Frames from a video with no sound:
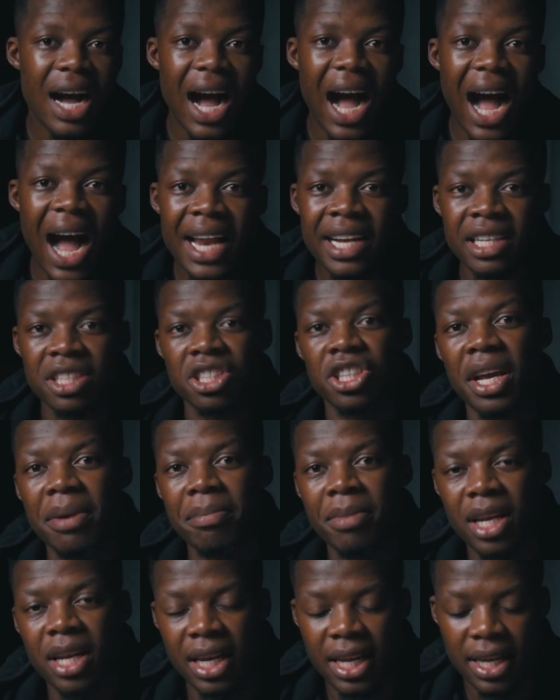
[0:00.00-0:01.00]

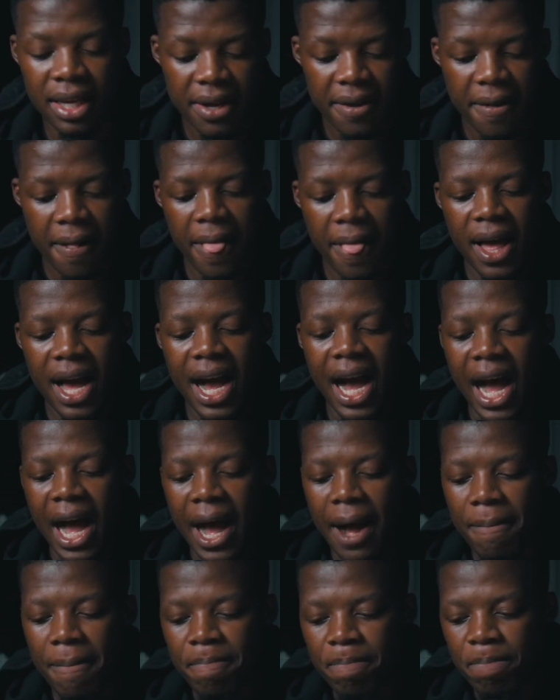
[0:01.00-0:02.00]
unashamedly,
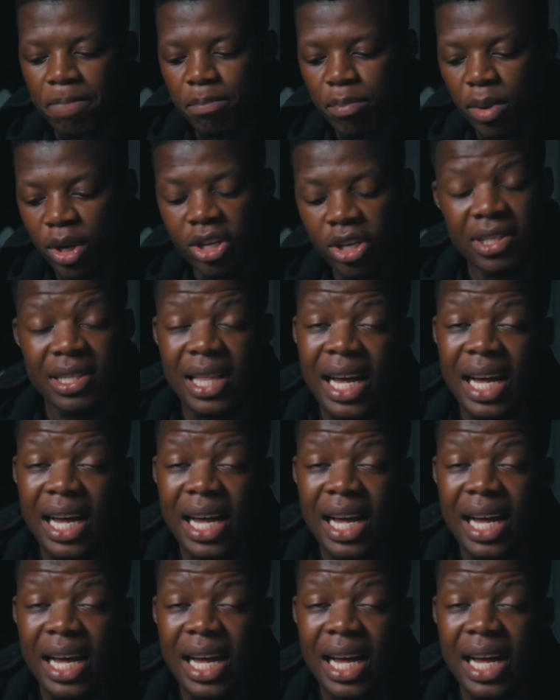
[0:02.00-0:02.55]
because